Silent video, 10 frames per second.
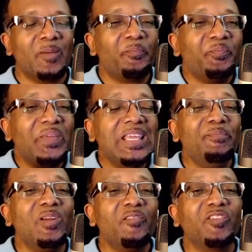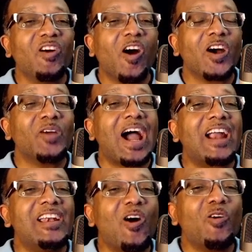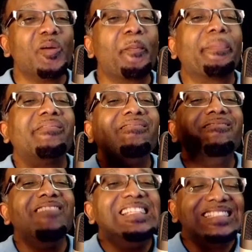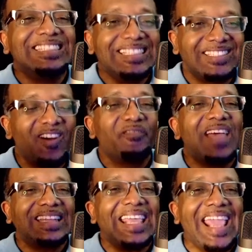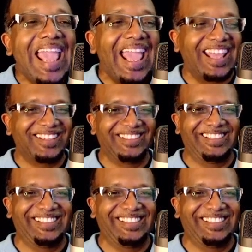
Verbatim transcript: The people of God are now the princes of that air.